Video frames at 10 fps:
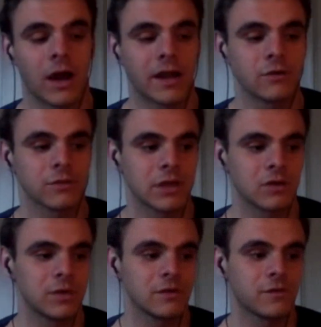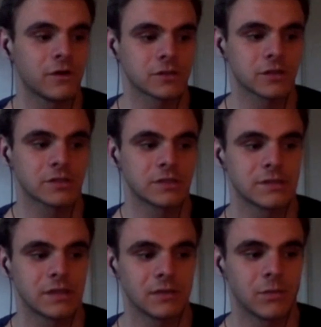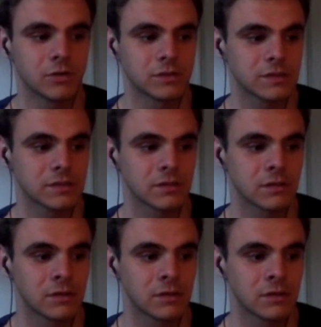I don't think it'd be a far stretch to say that most